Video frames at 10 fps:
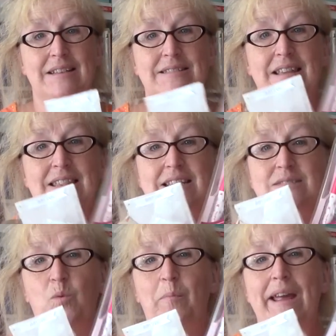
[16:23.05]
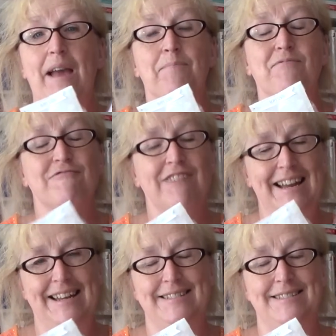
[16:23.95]
So this will be a
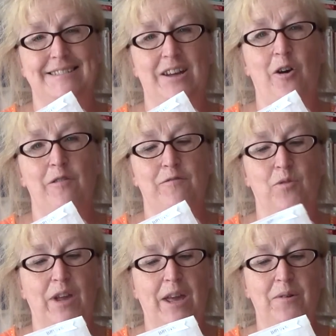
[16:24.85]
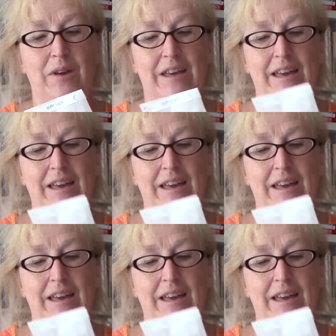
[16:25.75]
brilliant start for you.